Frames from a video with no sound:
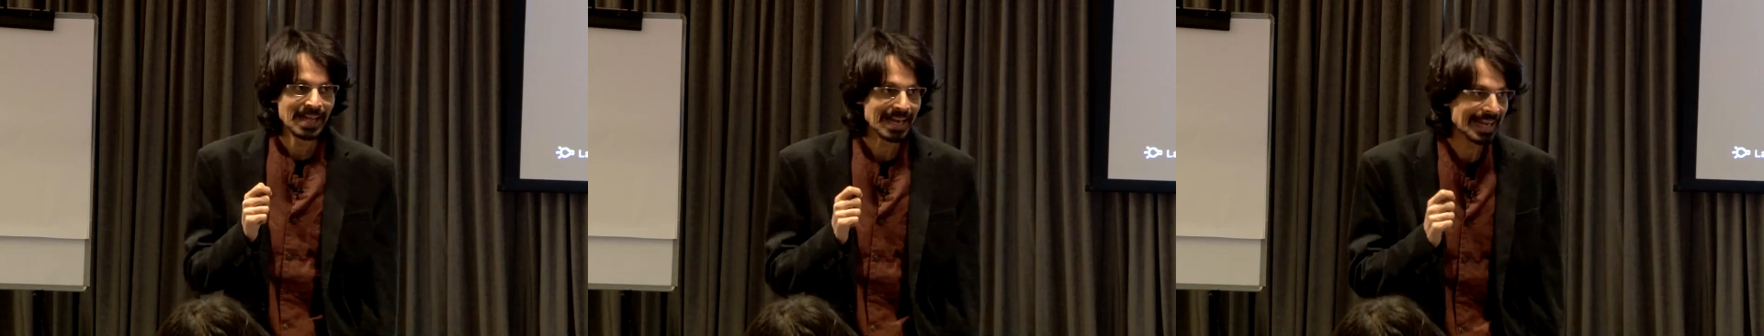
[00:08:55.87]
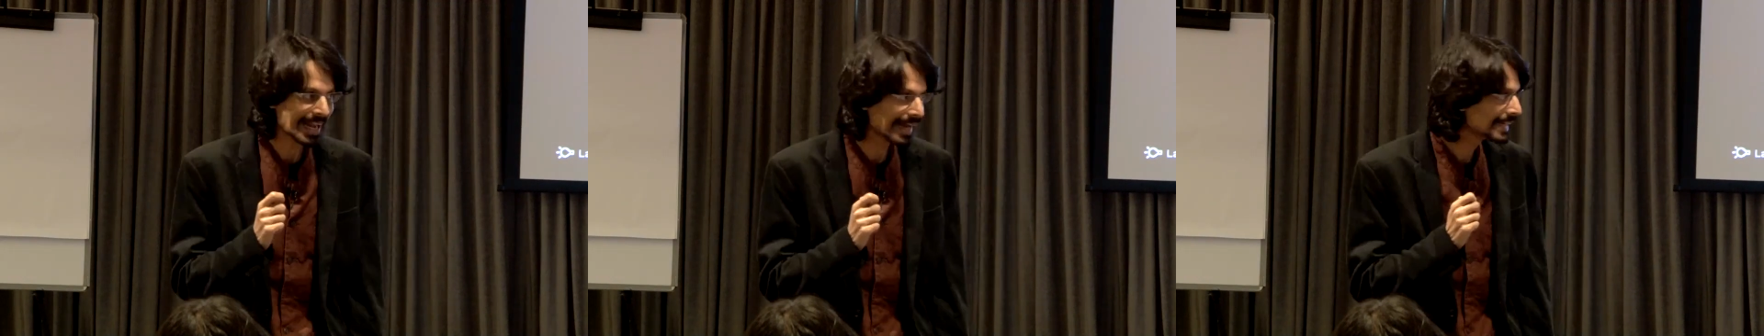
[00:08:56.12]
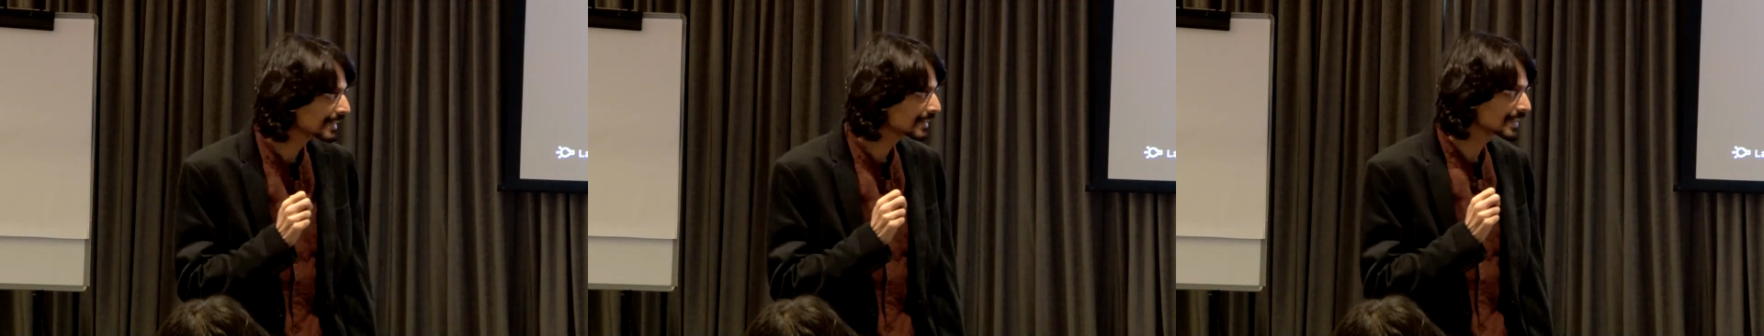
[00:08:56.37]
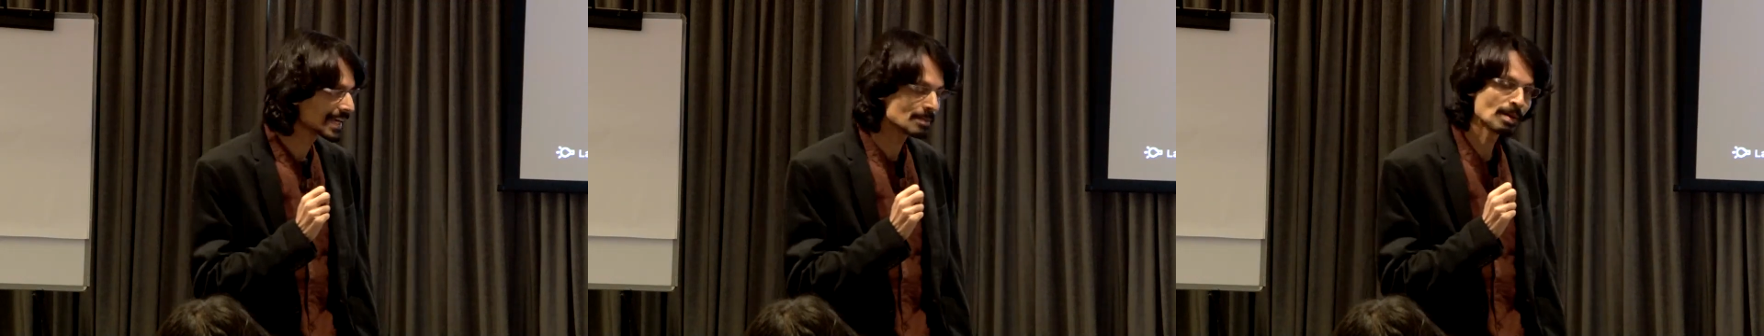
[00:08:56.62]

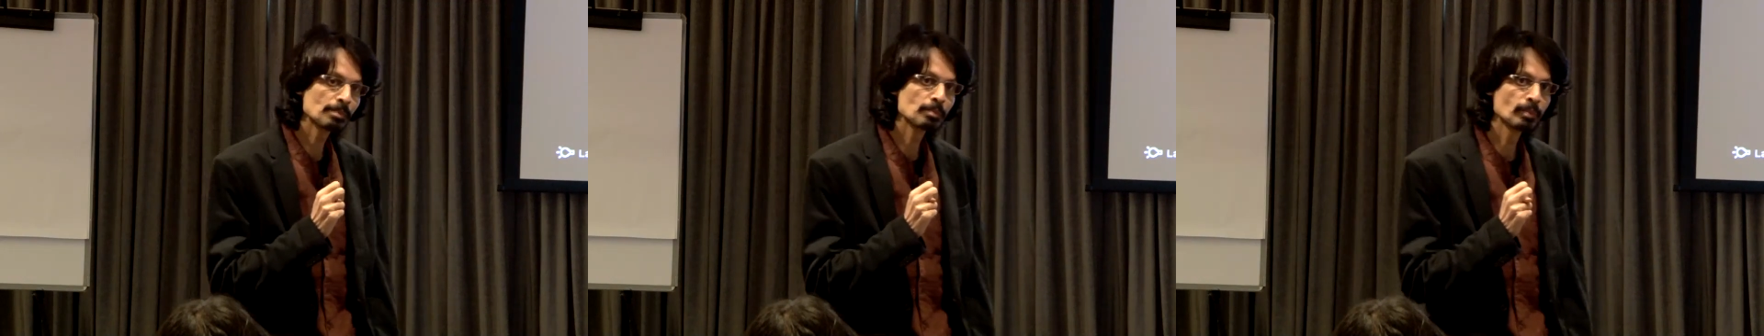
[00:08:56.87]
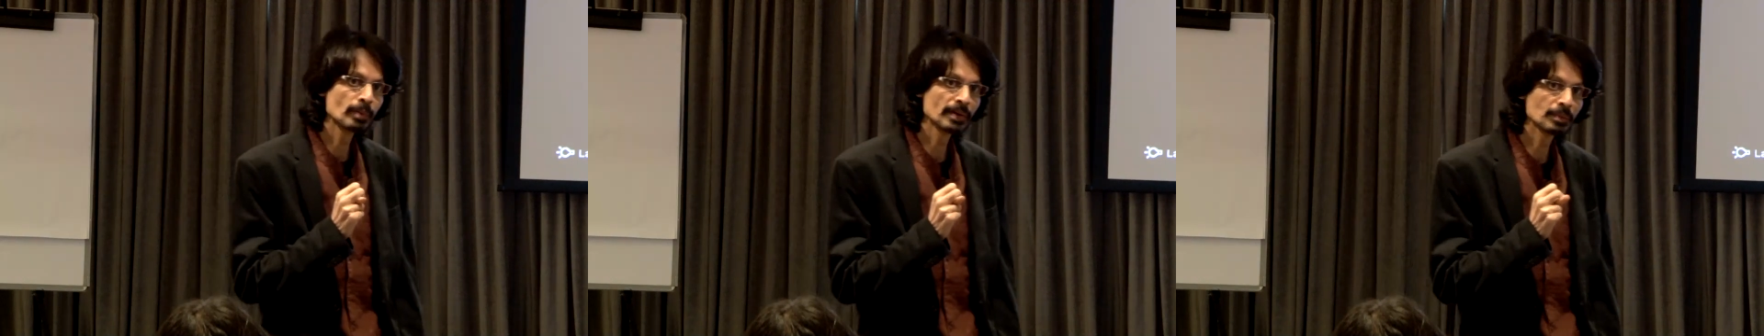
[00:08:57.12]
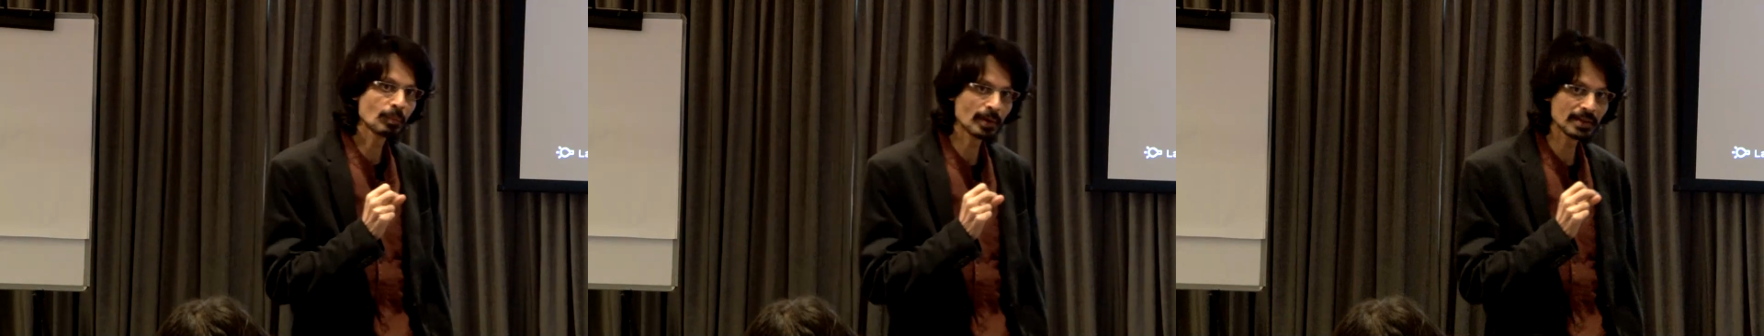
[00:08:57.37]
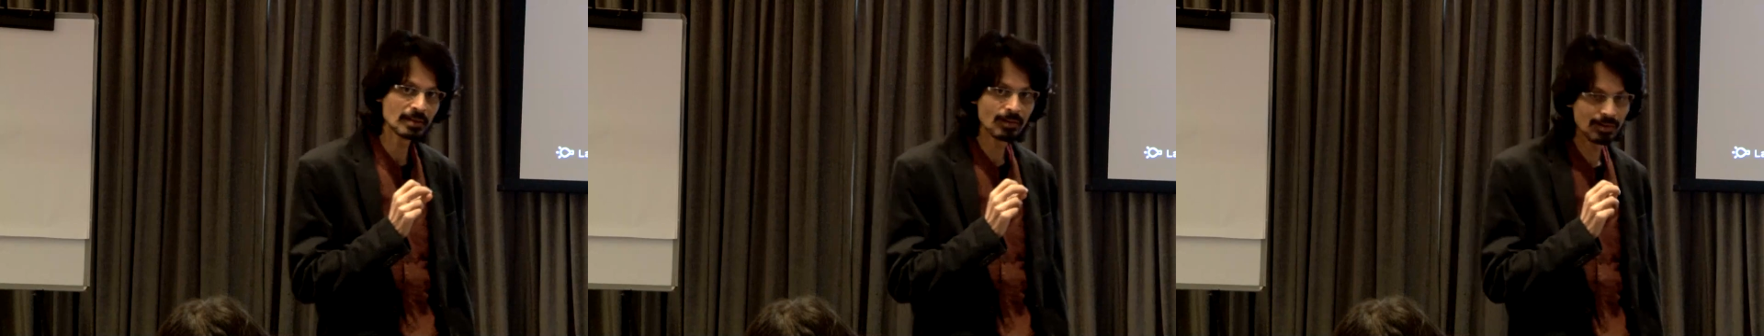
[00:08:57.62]
Langdale came up with what
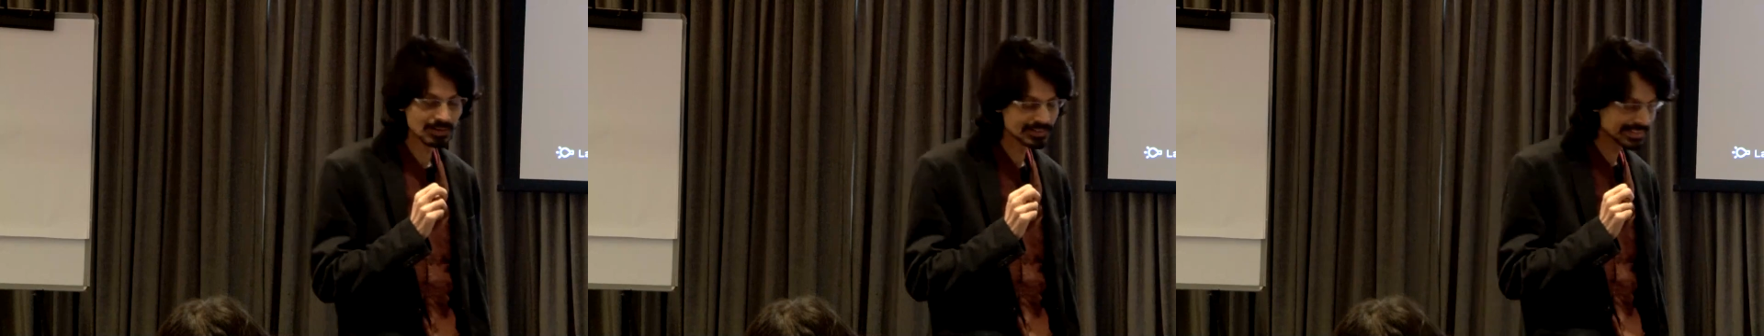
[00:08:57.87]
he called